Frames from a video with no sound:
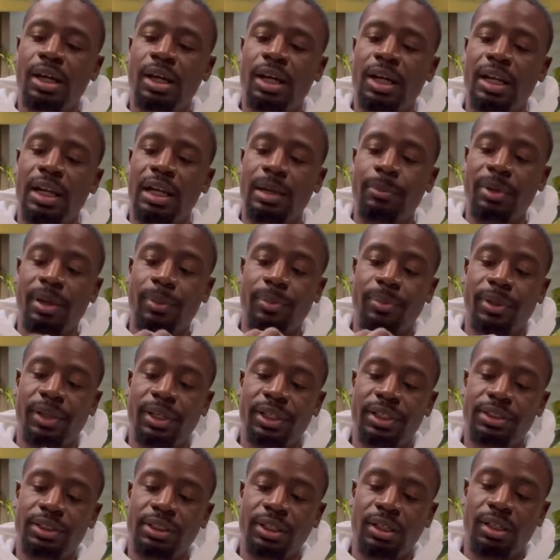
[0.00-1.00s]
a lot of my
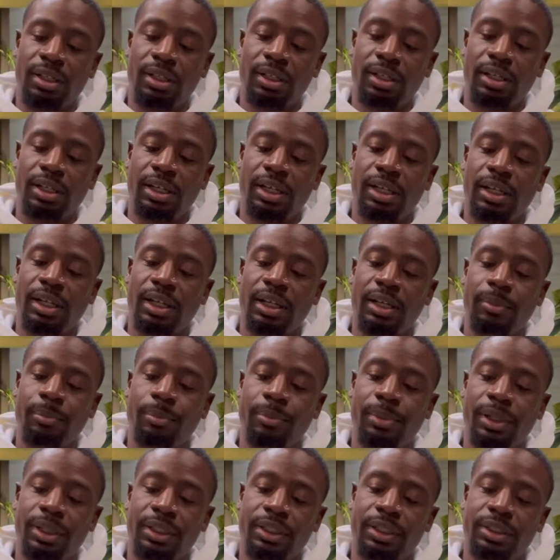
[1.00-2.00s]
plants are in like
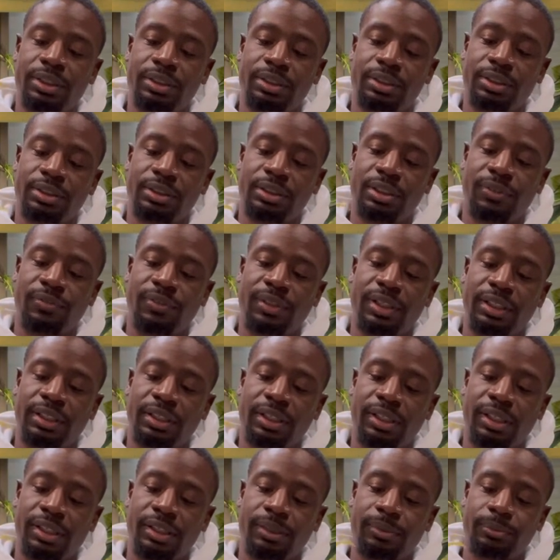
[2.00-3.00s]
buckets and stuff like
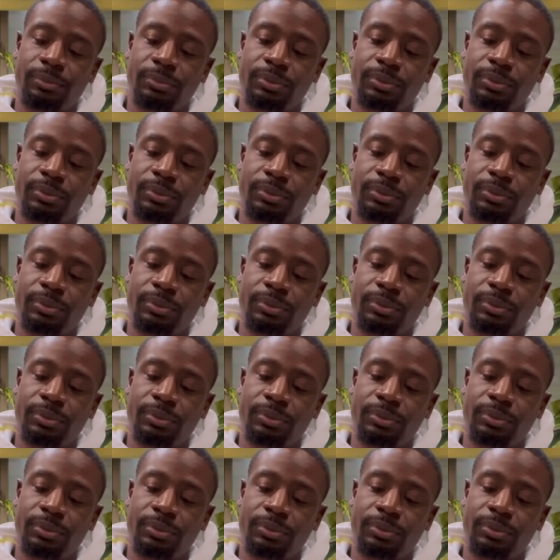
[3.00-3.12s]
that.